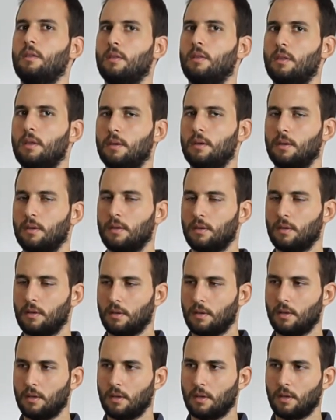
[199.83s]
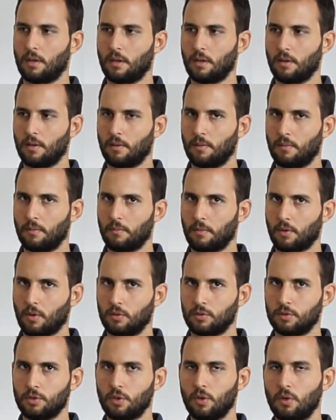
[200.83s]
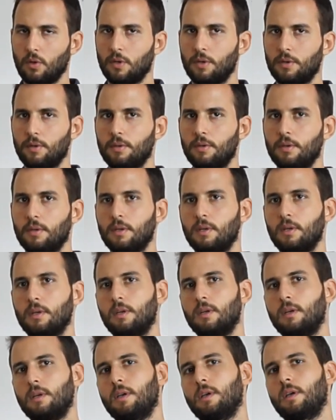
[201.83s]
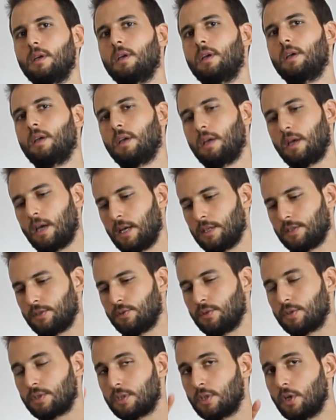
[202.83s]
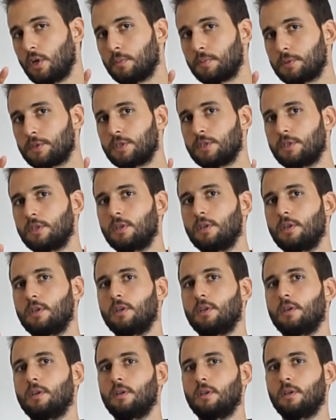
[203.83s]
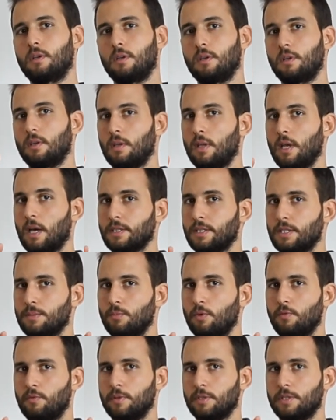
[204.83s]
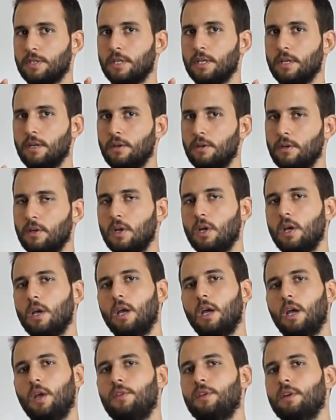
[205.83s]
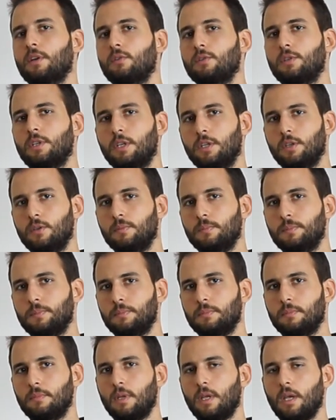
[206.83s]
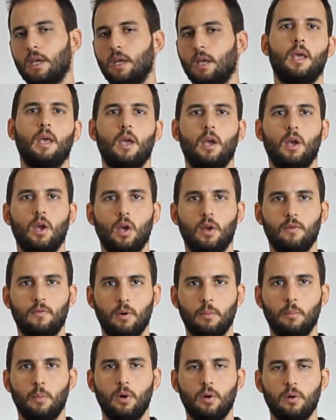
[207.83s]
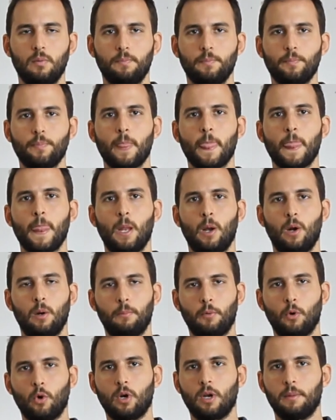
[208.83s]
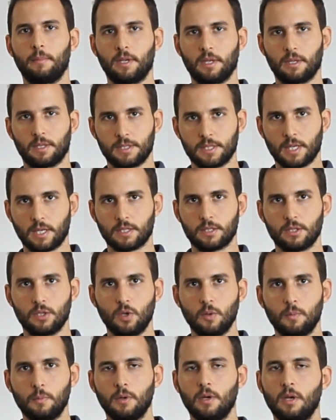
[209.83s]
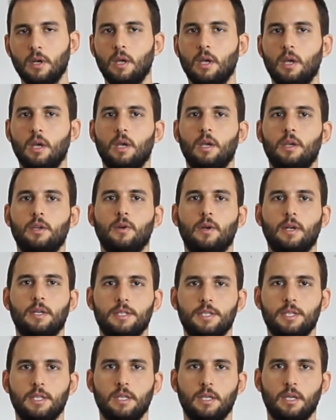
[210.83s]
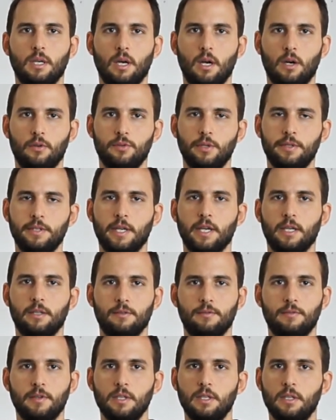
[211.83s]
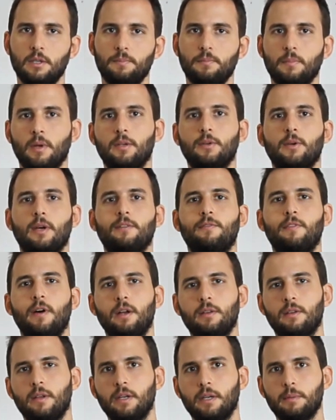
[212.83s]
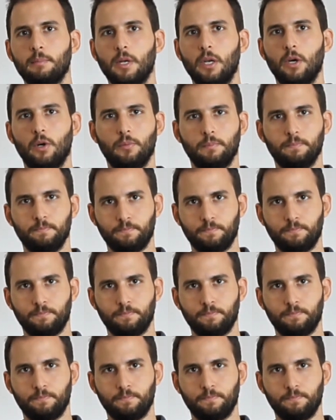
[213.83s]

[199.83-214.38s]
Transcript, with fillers: the controller has to stop the axis movements there and then continue. For more on programming exact stop, you can see our dedicated video and you can find the link below.